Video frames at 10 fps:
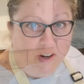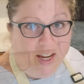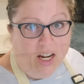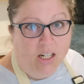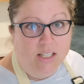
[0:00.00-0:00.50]

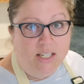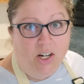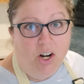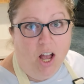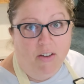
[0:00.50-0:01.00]
over here
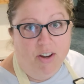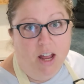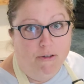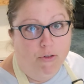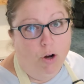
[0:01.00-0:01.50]
and start our
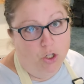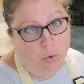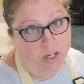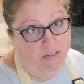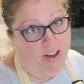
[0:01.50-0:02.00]
oven at
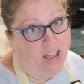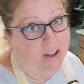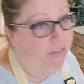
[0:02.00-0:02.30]
425.